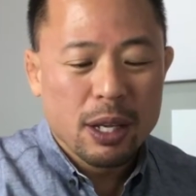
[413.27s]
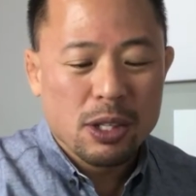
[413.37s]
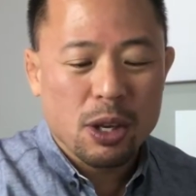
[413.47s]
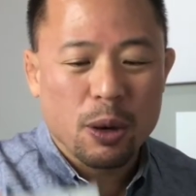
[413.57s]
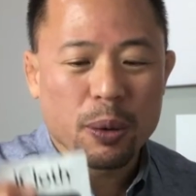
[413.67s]

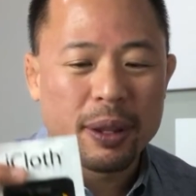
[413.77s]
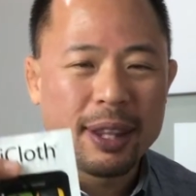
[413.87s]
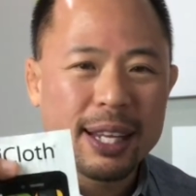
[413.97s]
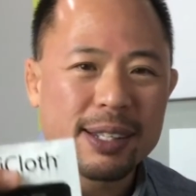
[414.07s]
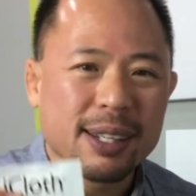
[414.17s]
So
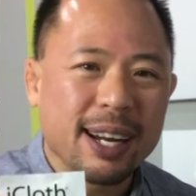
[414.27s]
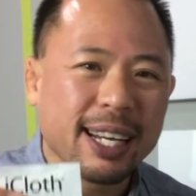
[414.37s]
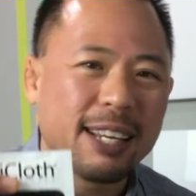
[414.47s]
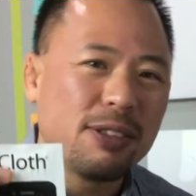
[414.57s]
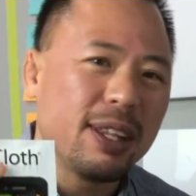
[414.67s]
this kind
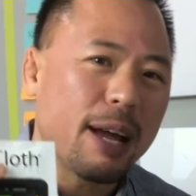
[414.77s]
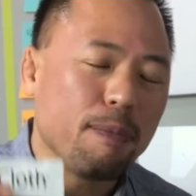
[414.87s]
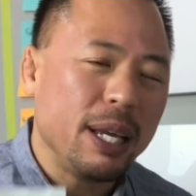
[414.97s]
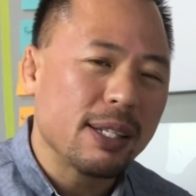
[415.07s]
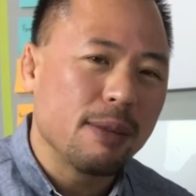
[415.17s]
of gives you that
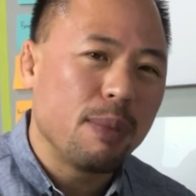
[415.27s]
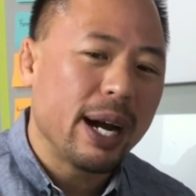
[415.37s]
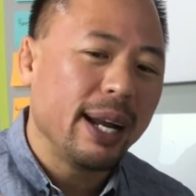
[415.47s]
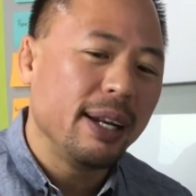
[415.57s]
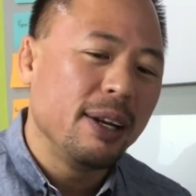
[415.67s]
peace of
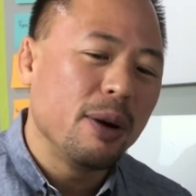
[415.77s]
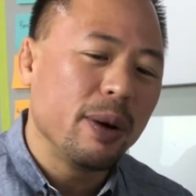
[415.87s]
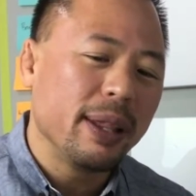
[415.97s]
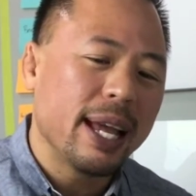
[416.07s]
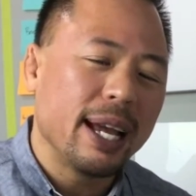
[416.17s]
mind
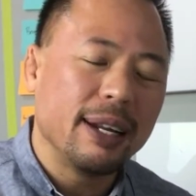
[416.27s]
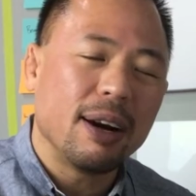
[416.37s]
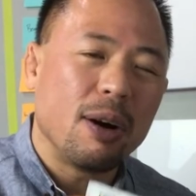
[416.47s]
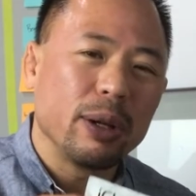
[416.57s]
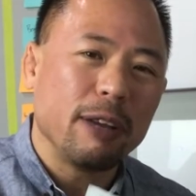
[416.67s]
knowing that
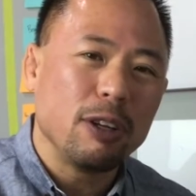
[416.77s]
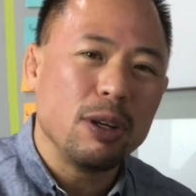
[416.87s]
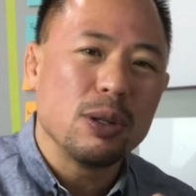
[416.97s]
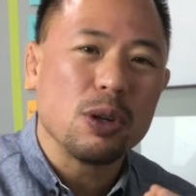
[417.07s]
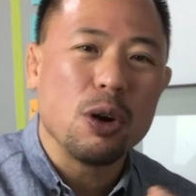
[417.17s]
all you have to
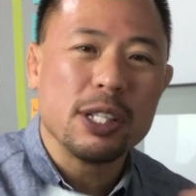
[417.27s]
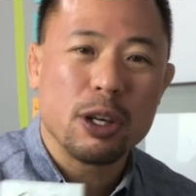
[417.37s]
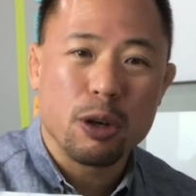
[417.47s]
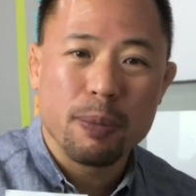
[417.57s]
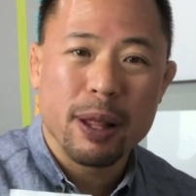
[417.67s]
do is
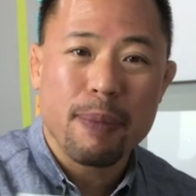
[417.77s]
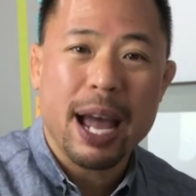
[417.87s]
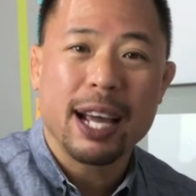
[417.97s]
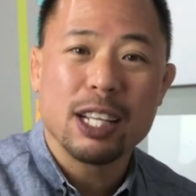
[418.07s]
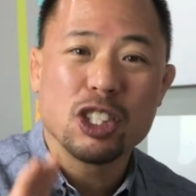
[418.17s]
tear open the
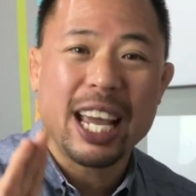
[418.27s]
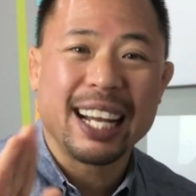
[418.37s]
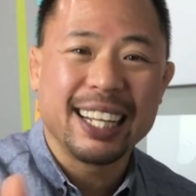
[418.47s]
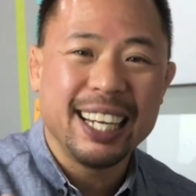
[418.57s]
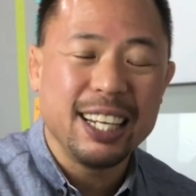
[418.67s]
package and
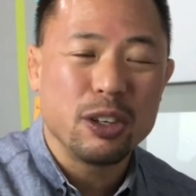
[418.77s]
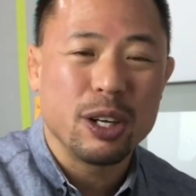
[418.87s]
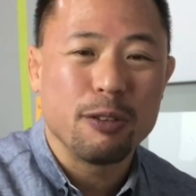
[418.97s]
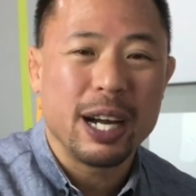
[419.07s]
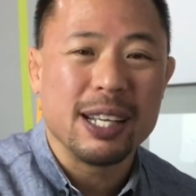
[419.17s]
clean your
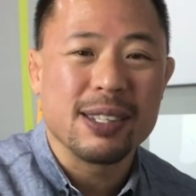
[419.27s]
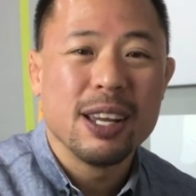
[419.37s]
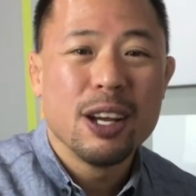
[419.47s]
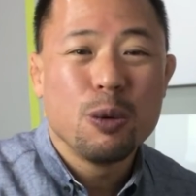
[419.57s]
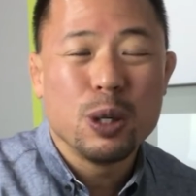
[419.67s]
device,
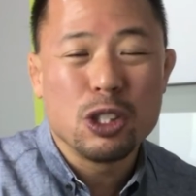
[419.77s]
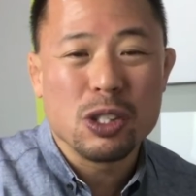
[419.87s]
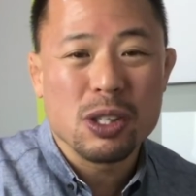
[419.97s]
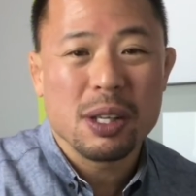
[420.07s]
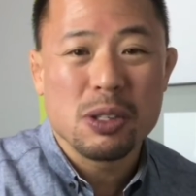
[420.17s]
which
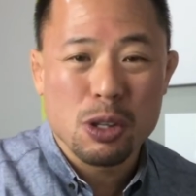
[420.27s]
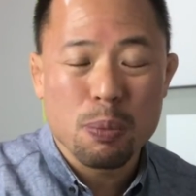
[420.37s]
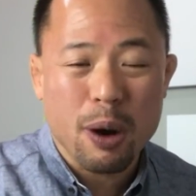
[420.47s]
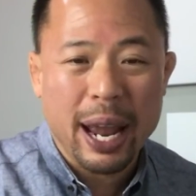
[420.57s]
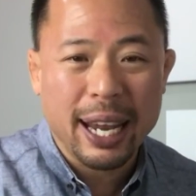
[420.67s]
is
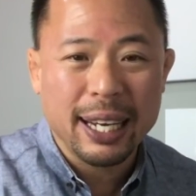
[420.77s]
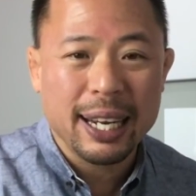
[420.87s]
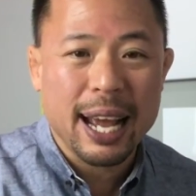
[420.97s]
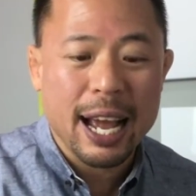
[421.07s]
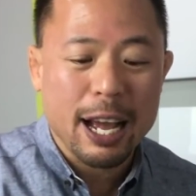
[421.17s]
super handy to
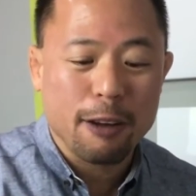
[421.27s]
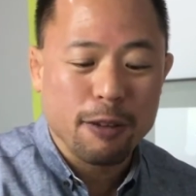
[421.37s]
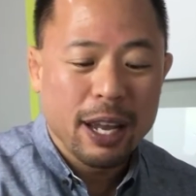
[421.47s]
have.